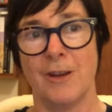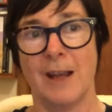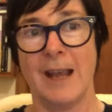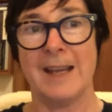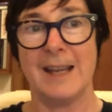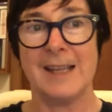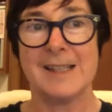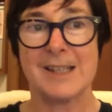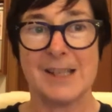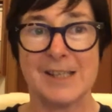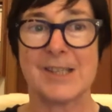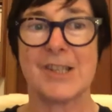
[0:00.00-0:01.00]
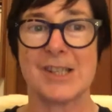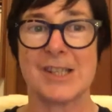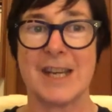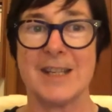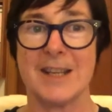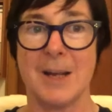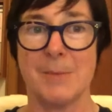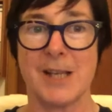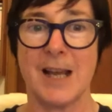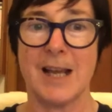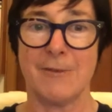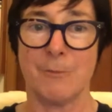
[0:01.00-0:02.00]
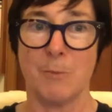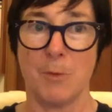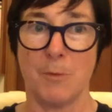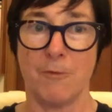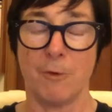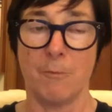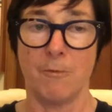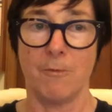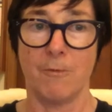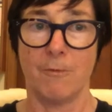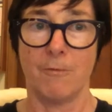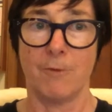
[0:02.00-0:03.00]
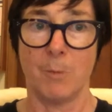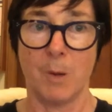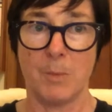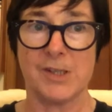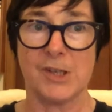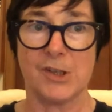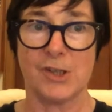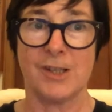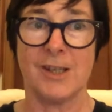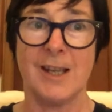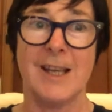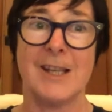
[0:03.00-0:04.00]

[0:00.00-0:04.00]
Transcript: And it's it's just 10 times harder from, from, from opposition.